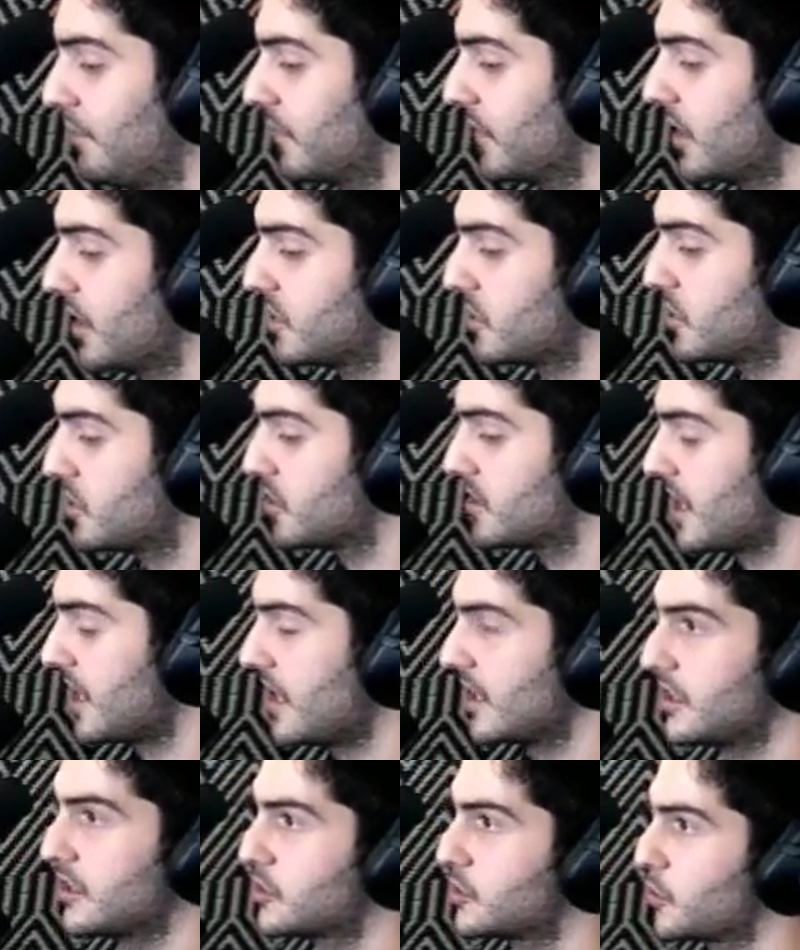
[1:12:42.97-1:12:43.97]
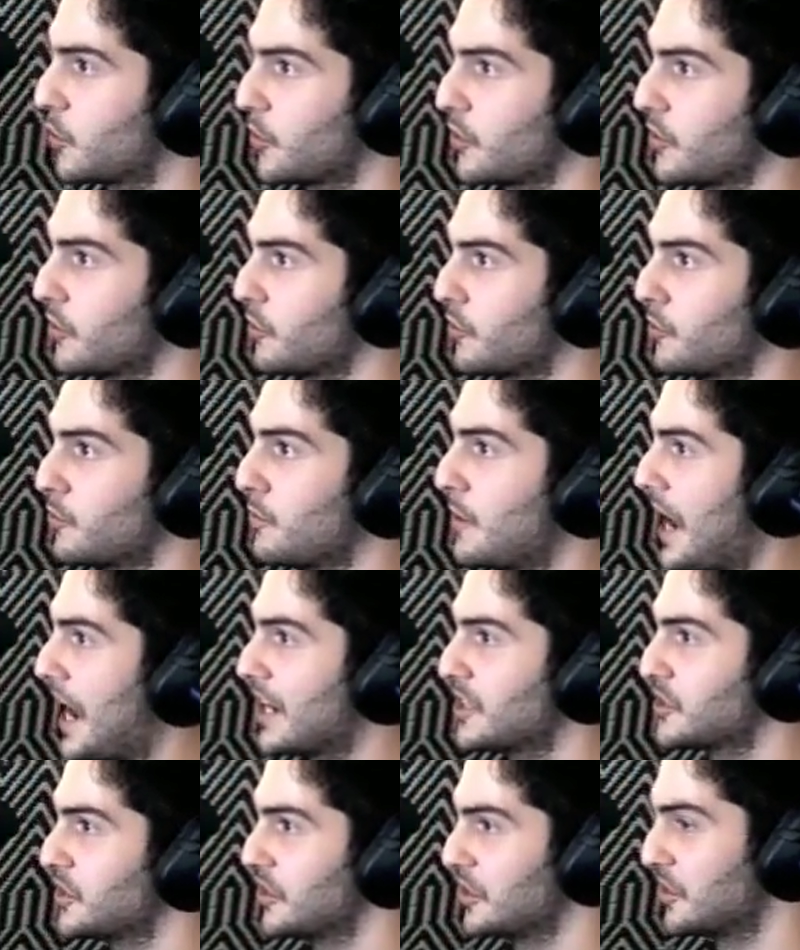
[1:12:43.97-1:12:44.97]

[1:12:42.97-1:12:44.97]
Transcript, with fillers: it's just any sort of passion.